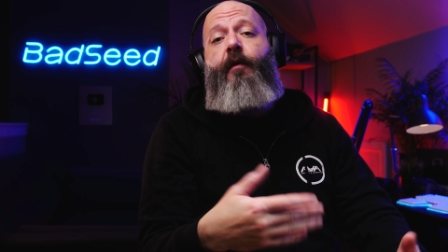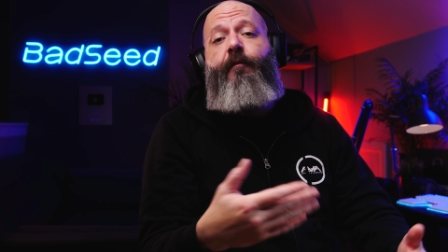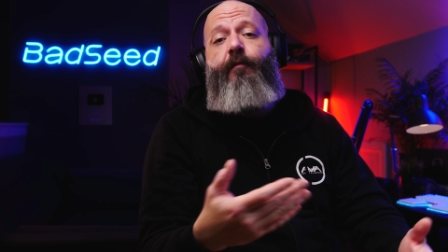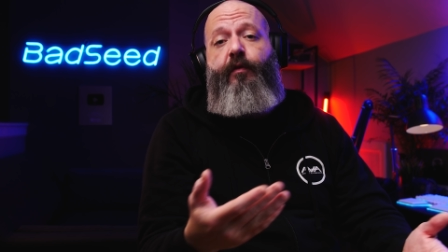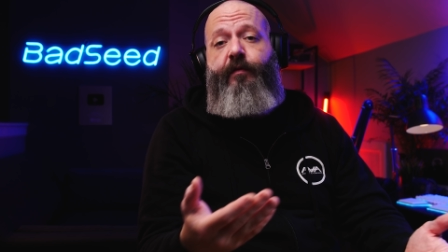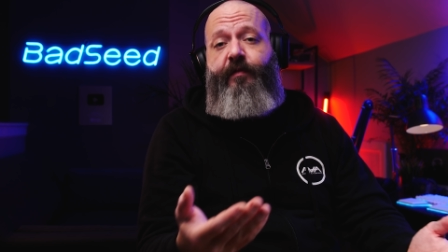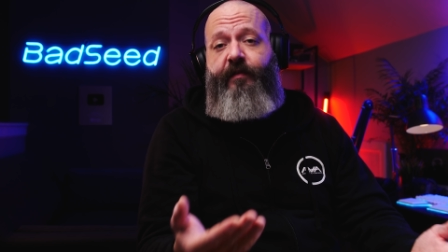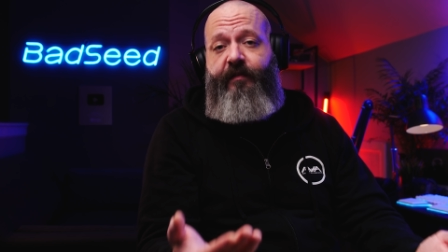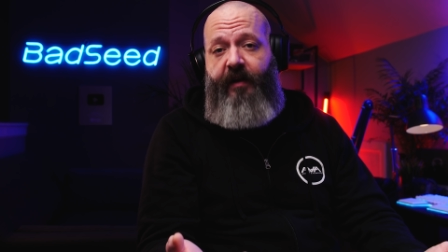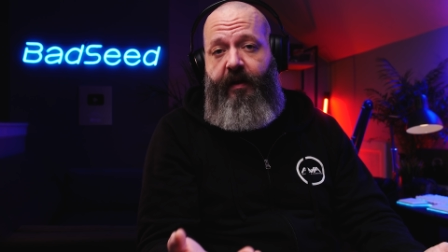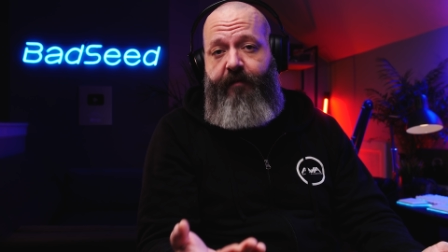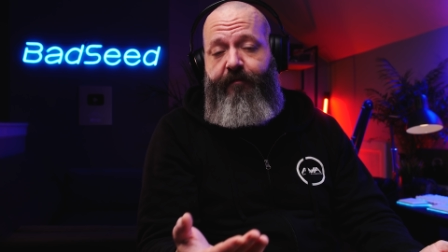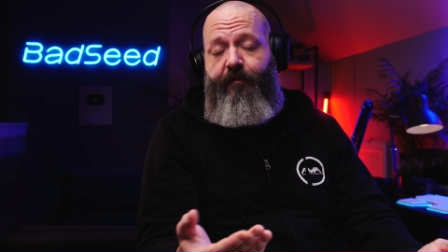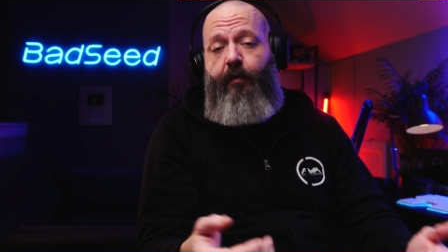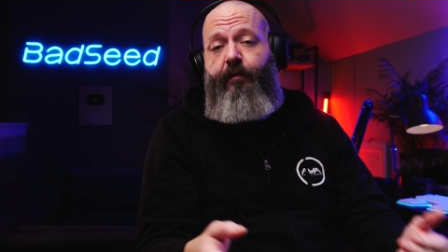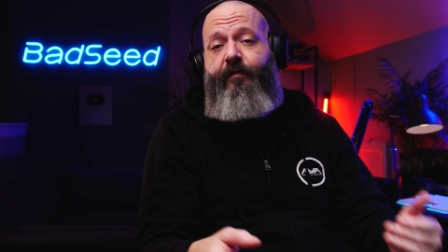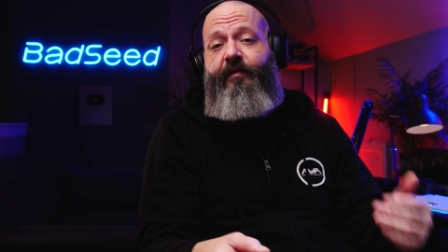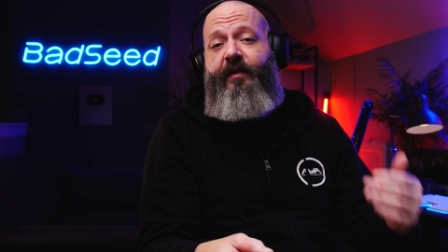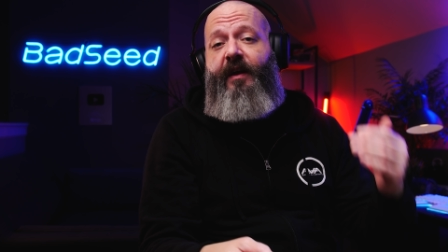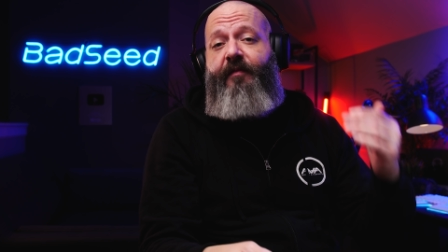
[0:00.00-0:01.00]
Versus
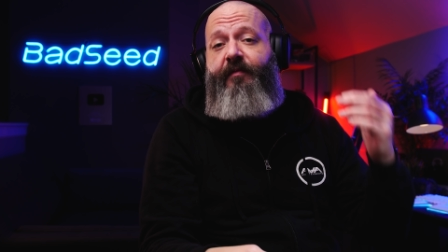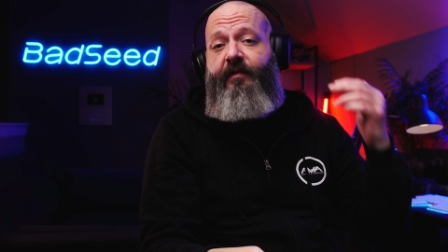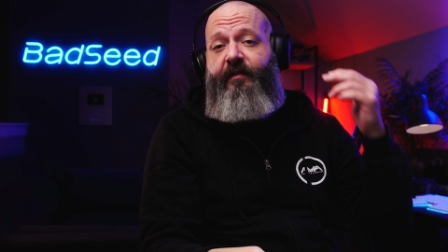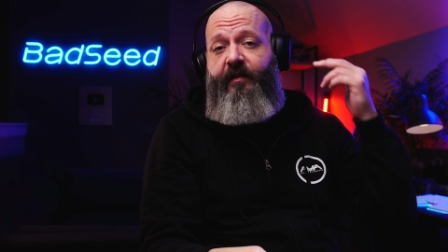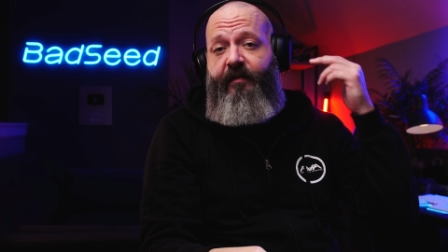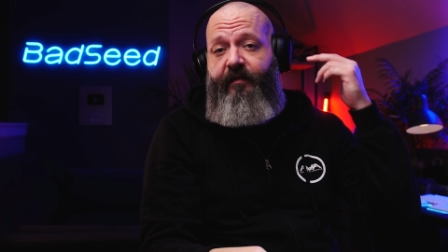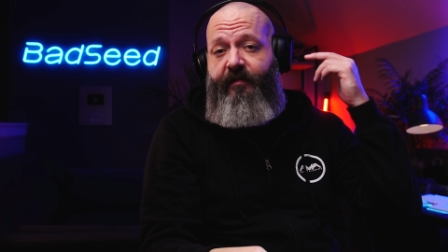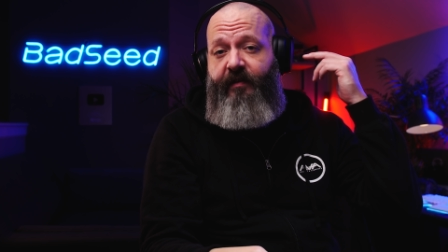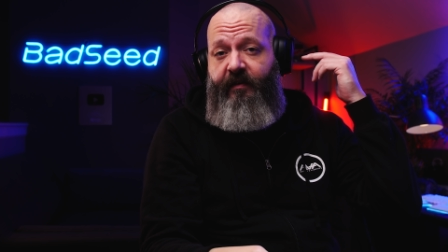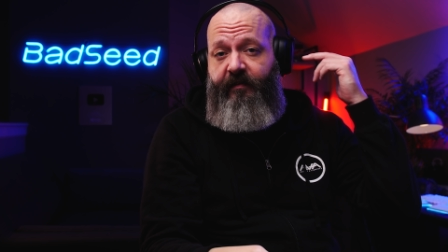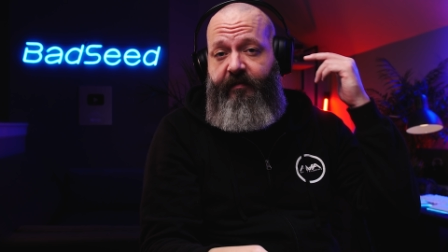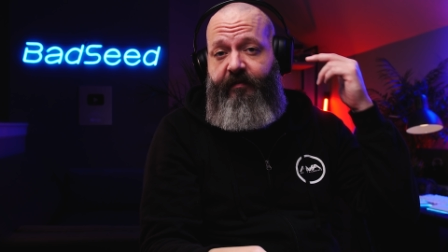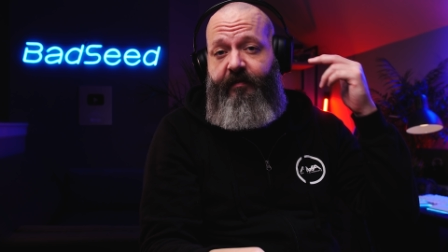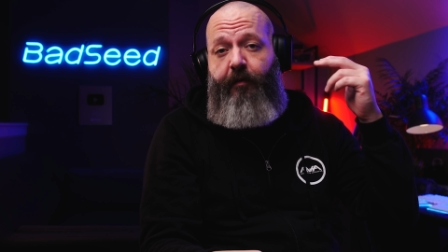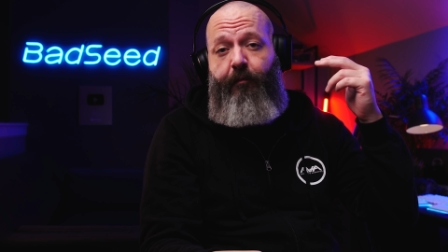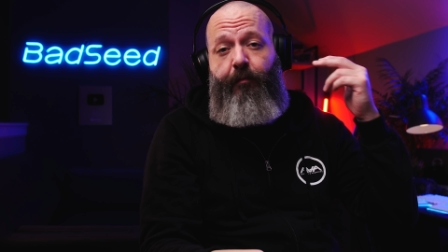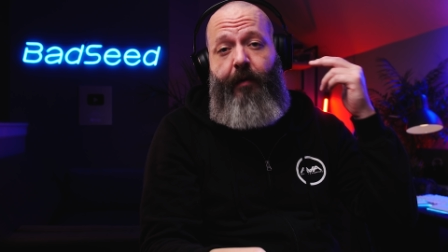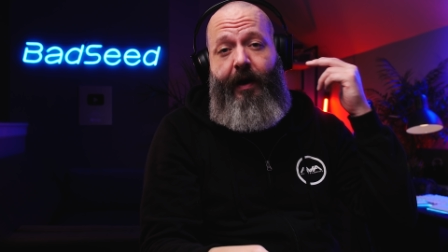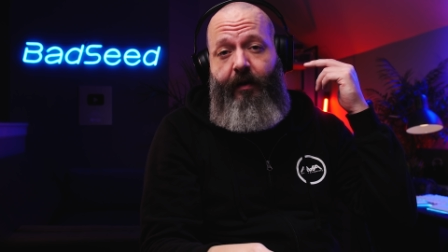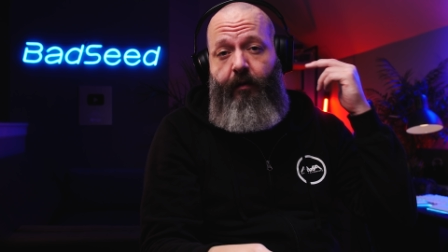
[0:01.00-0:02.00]
headphones that have a tendency to
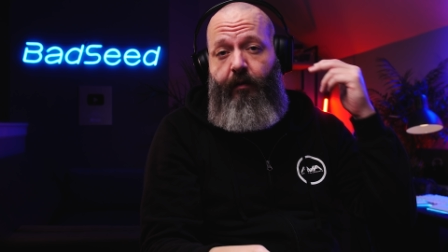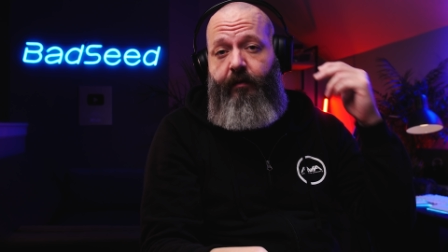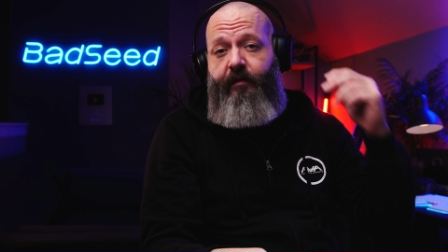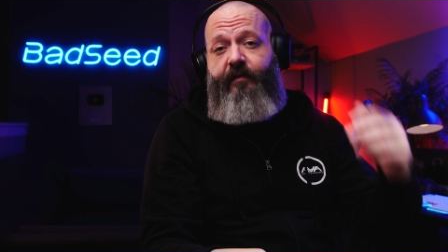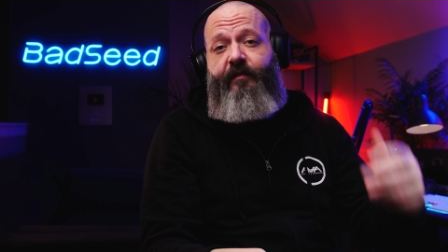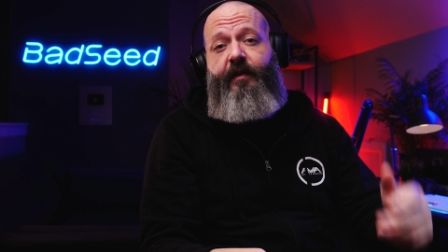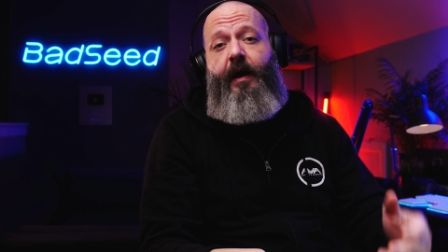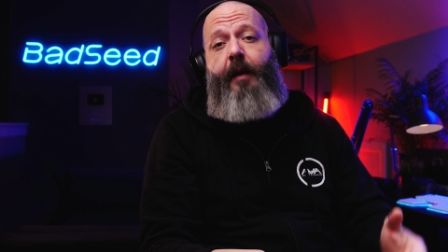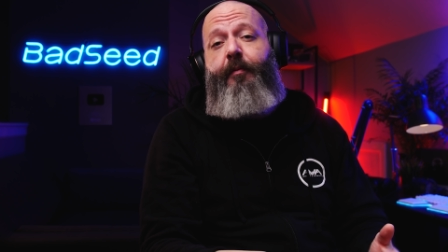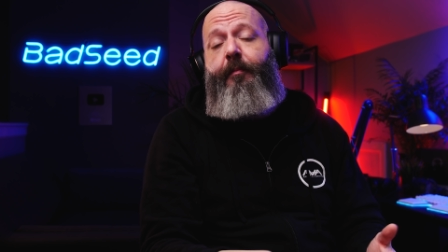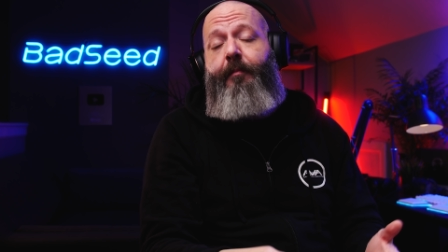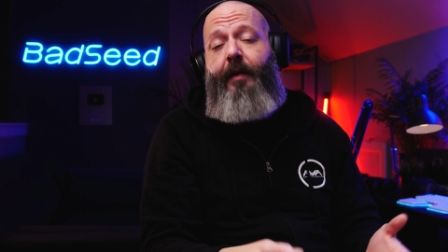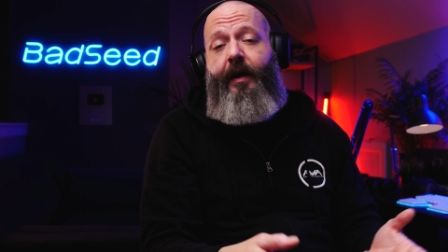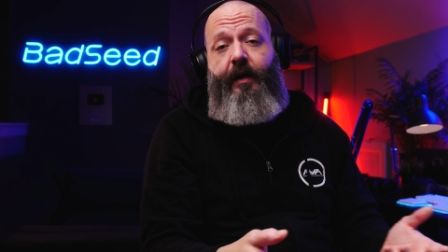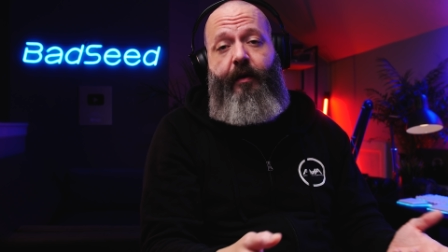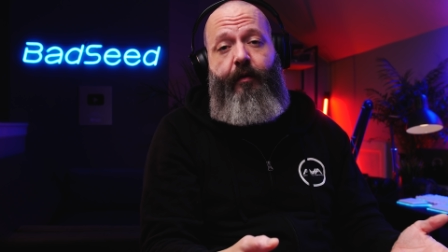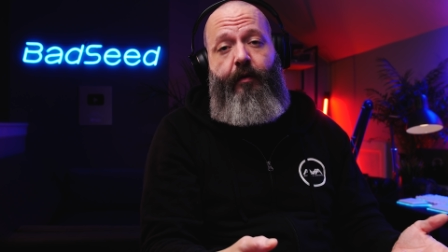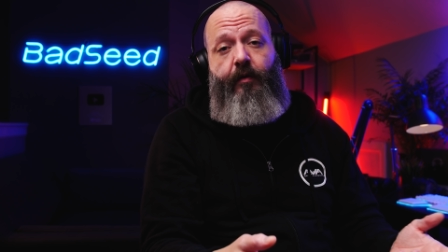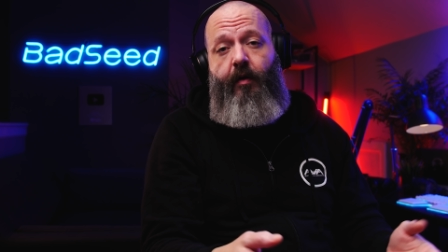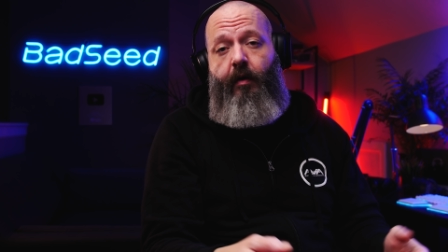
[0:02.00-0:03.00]
sit right on the top of my
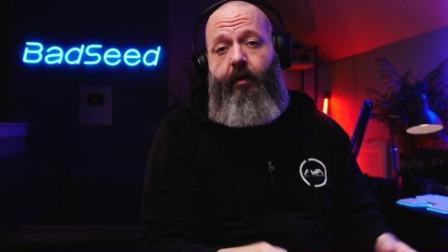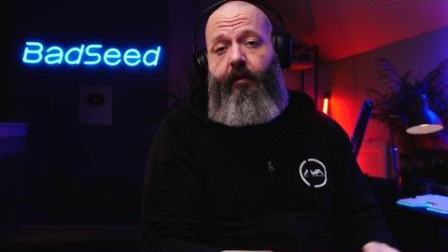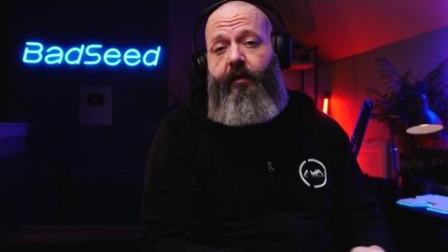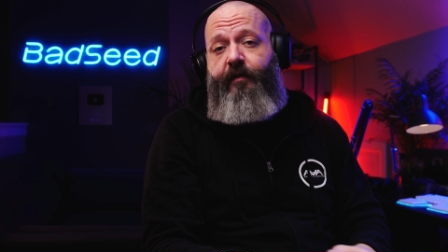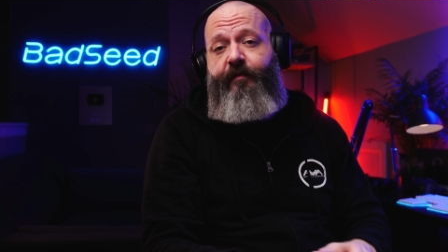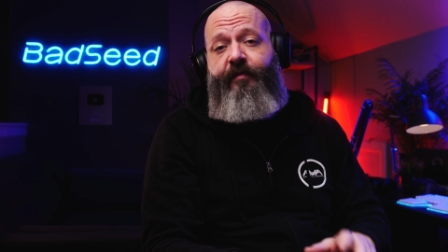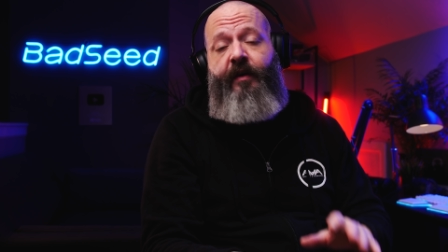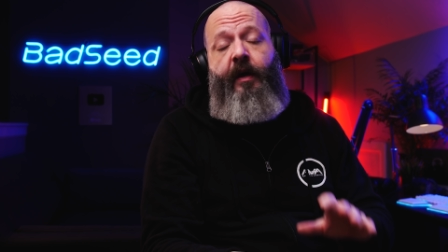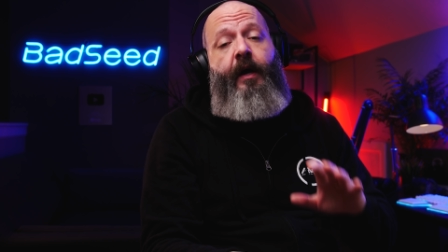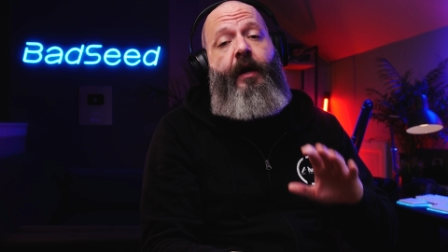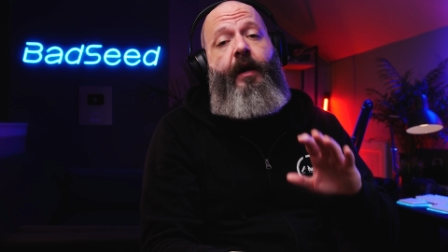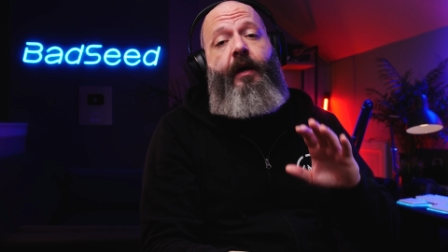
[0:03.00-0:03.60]
ear cartilage,